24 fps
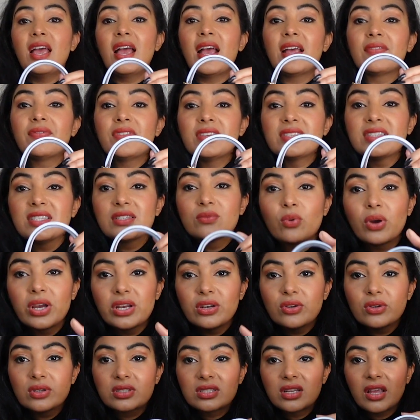And this is what it
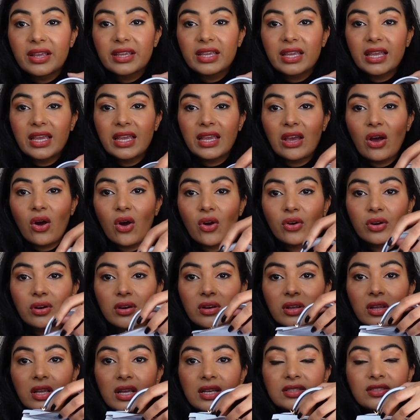looks like on.
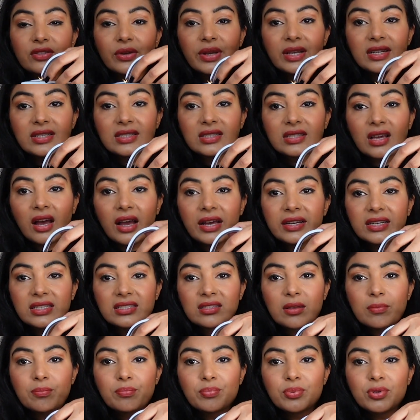So inside
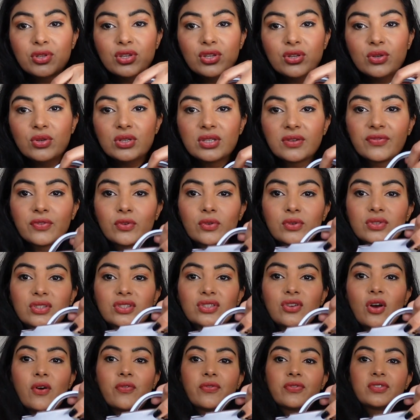it's a beautiful
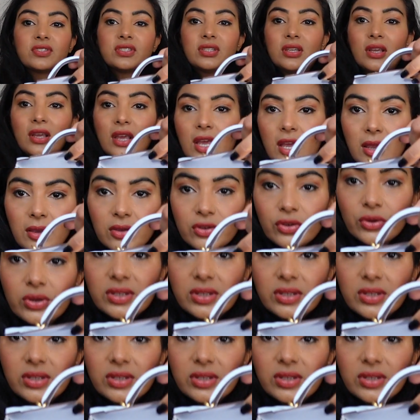soft, you